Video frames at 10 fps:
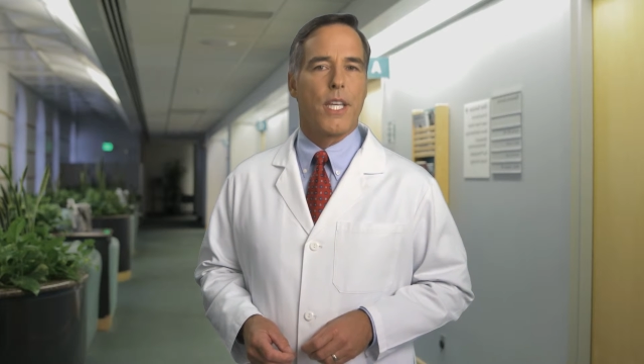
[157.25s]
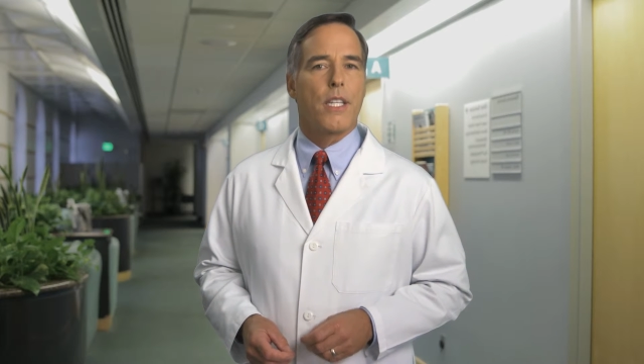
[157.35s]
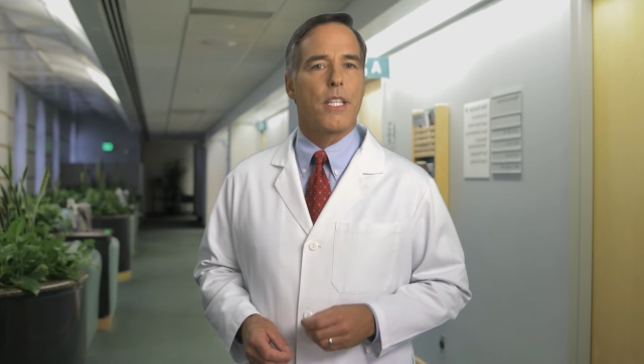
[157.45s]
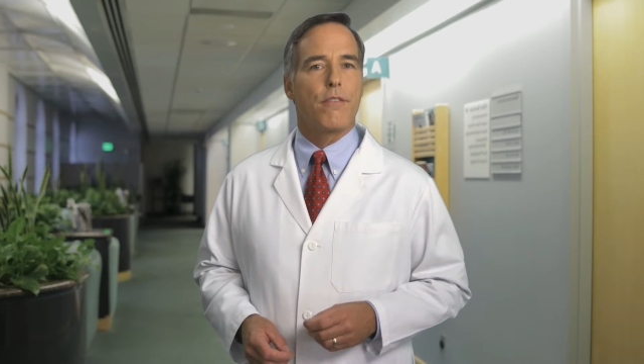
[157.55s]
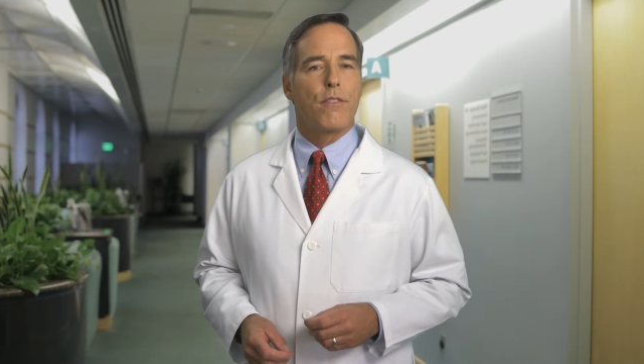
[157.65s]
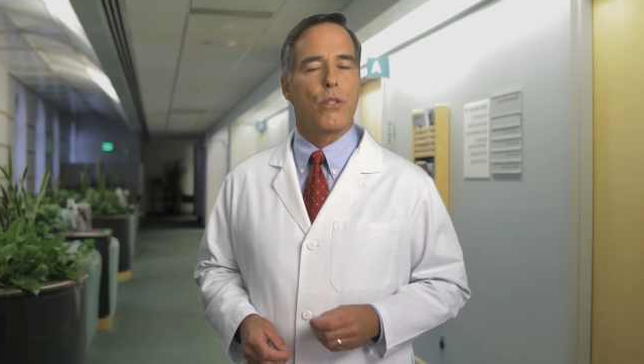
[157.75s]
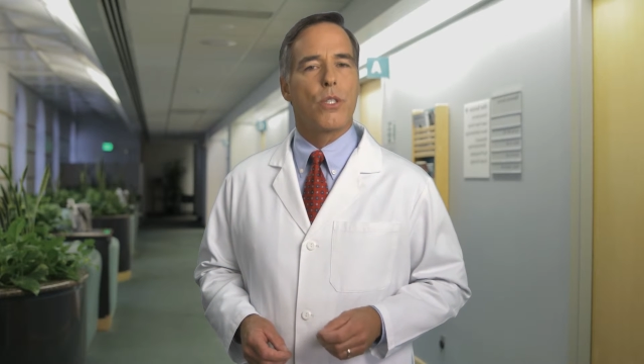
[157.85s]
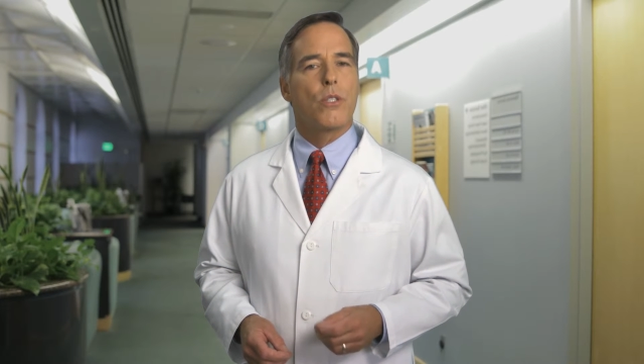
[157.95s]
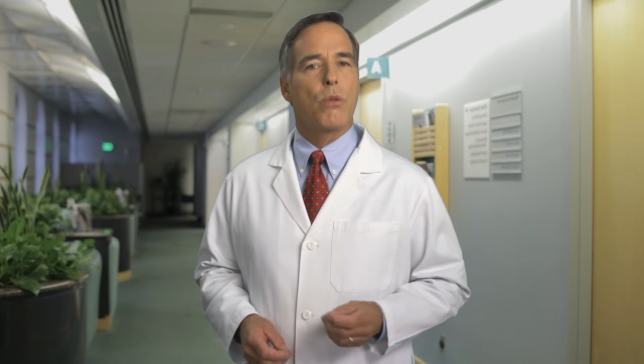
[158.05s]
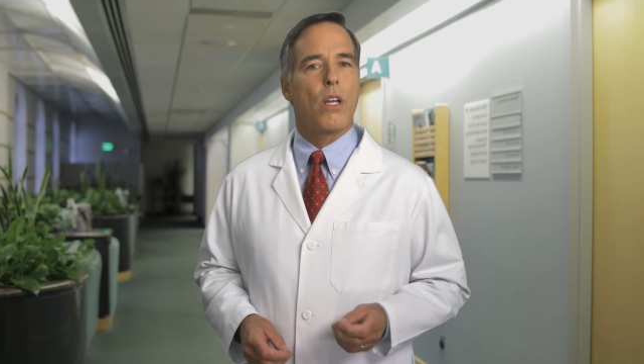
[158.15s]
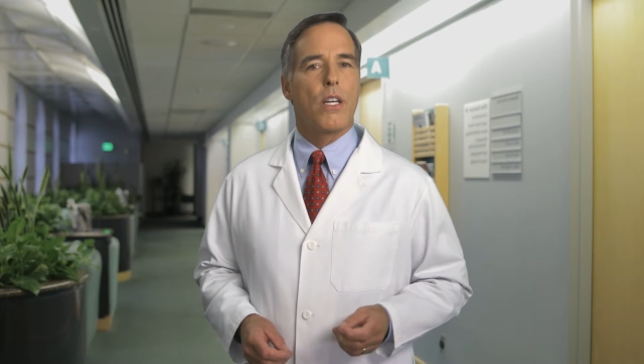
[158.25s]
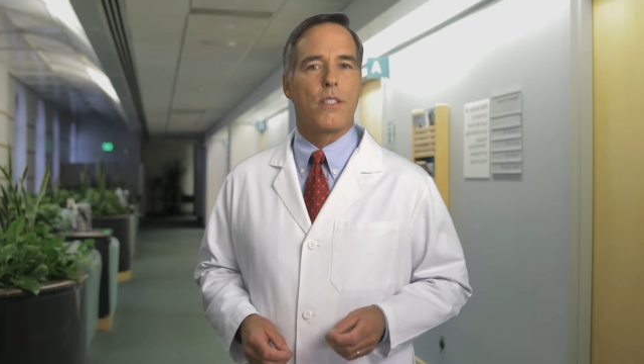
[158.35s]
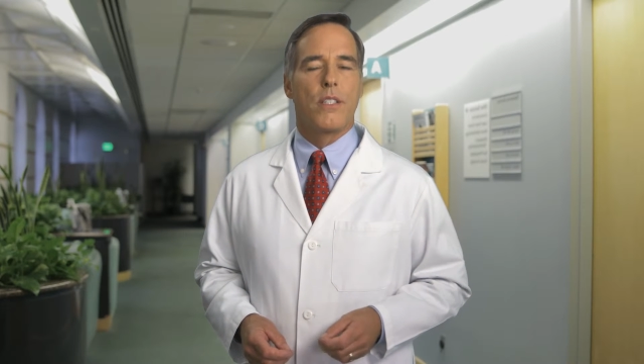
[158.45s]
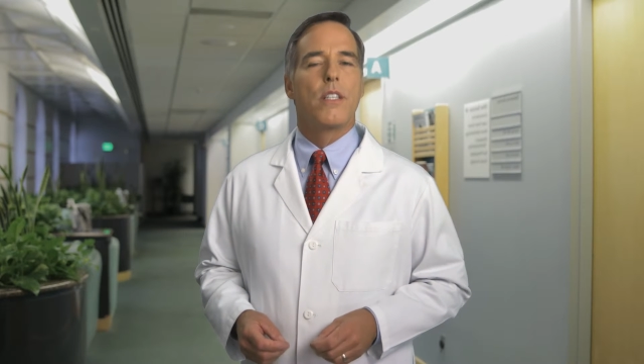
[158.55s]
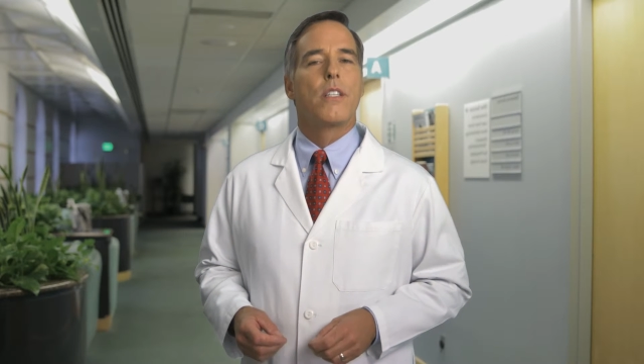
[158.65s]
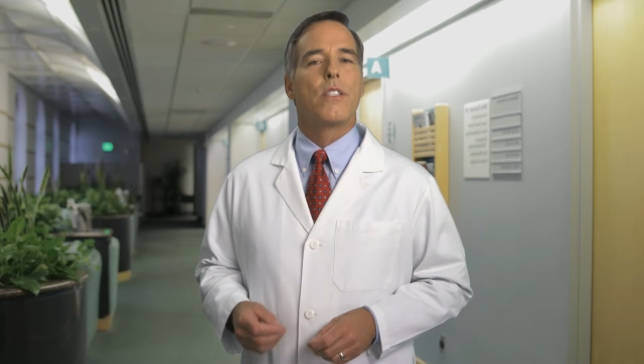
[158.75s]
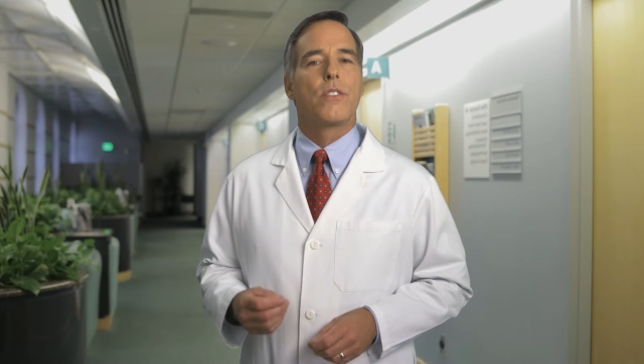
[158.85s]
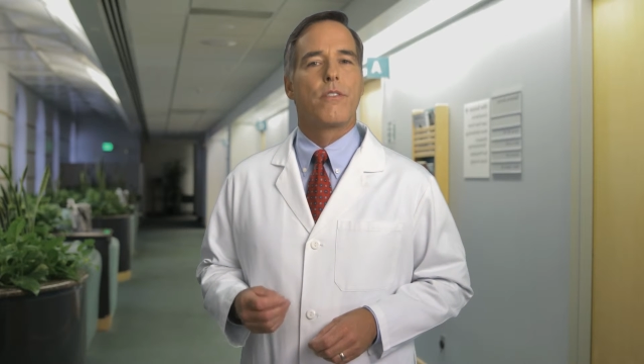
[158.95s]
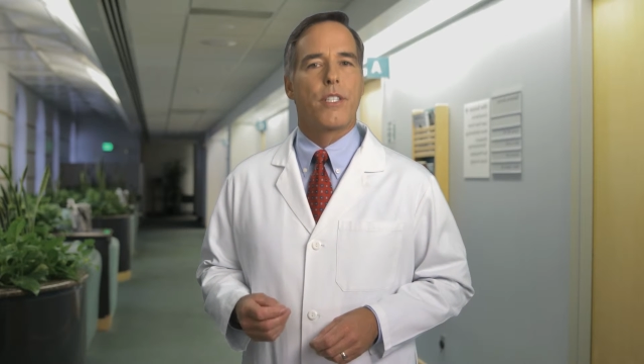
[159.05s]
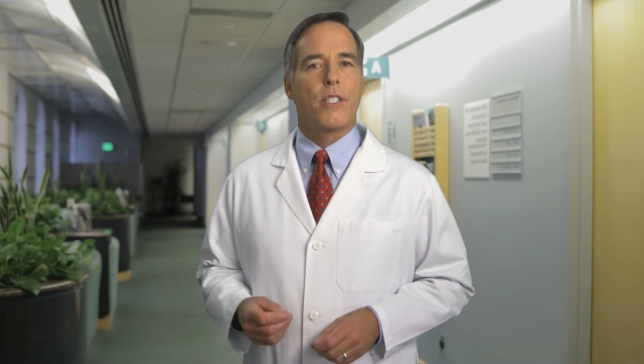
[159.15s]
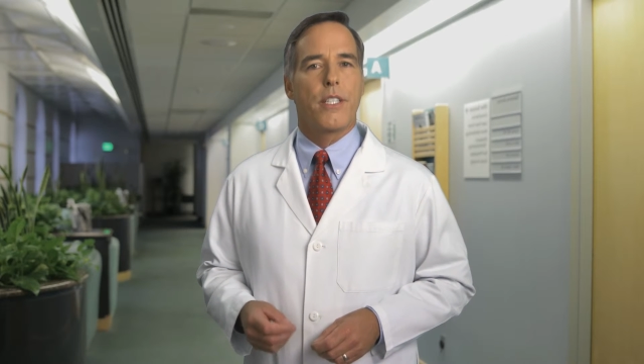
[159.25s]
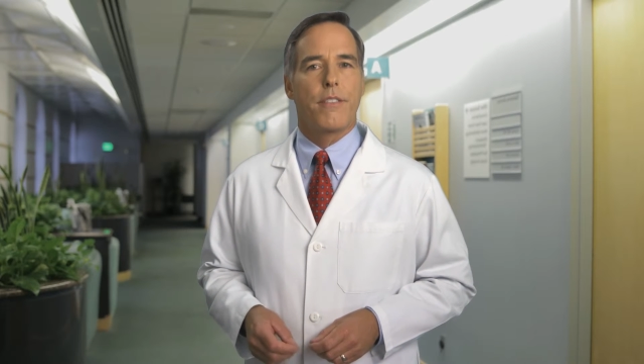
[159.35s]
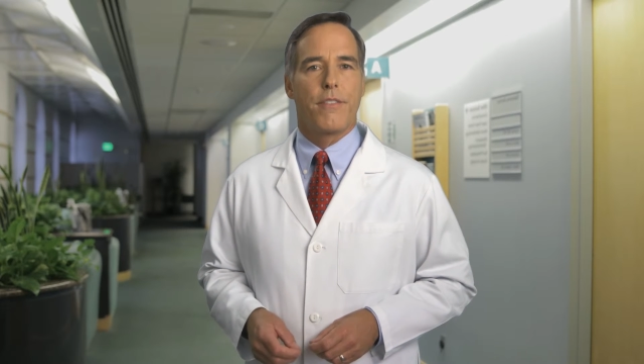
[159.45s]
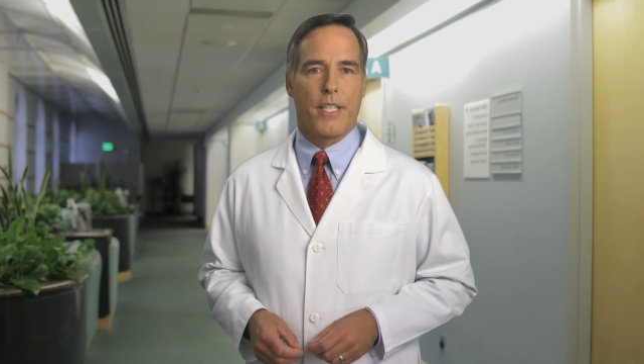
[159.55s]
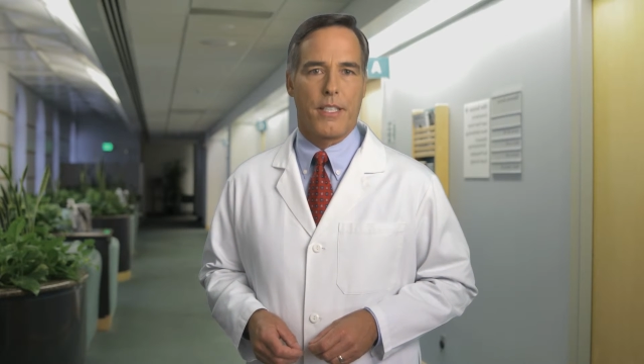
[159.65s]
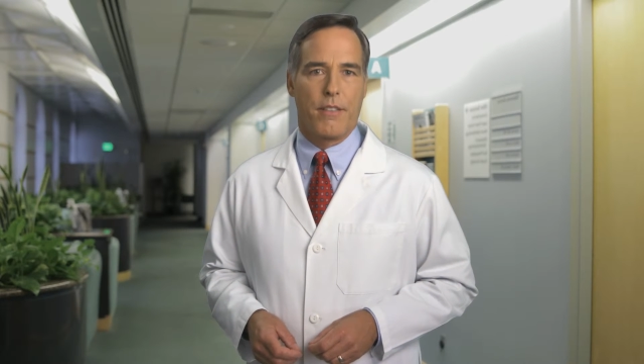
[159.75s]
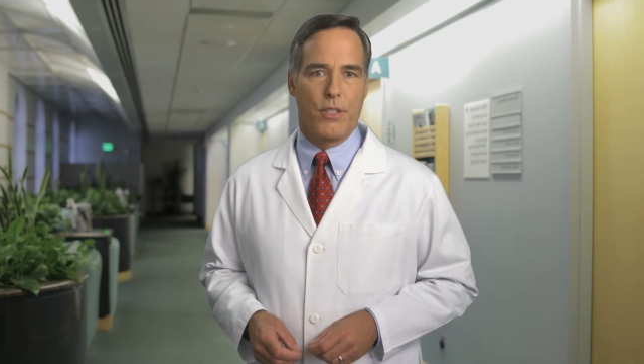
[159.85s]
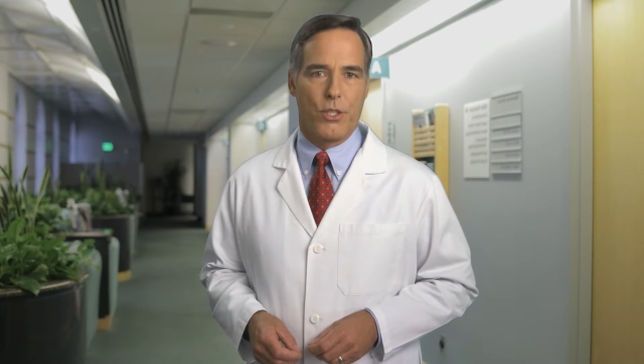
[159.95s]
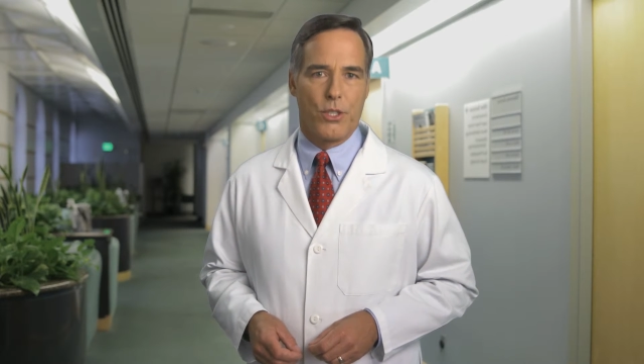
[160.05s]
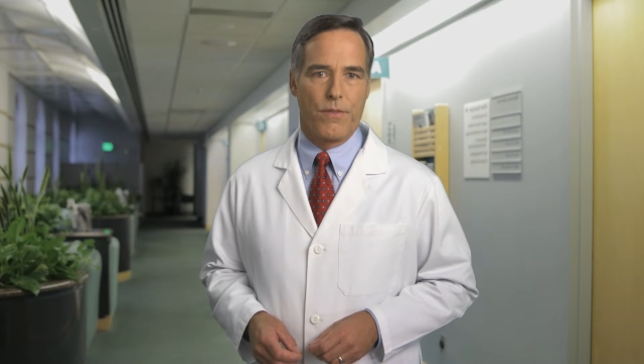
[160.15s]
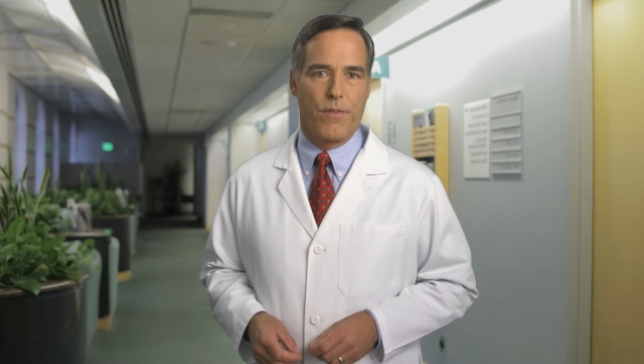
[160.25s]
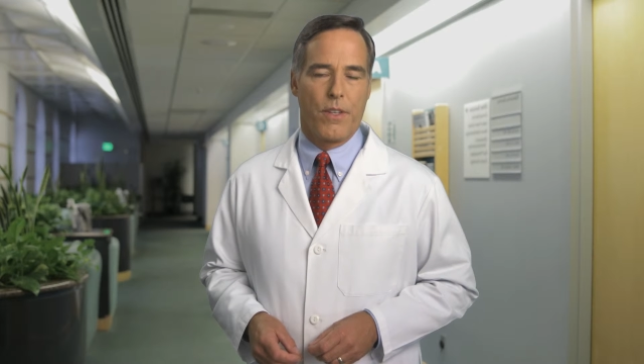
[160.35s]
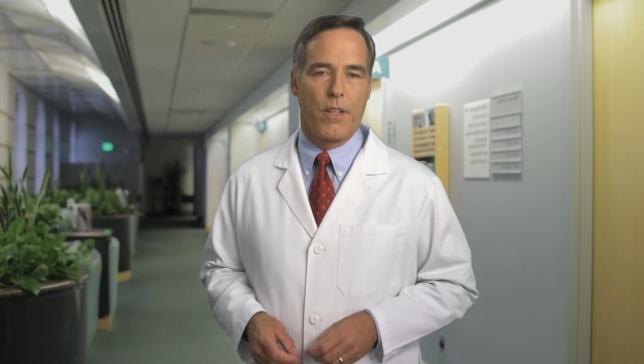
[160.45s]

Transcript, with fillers: and leak fluid or blood, severely affecting vision.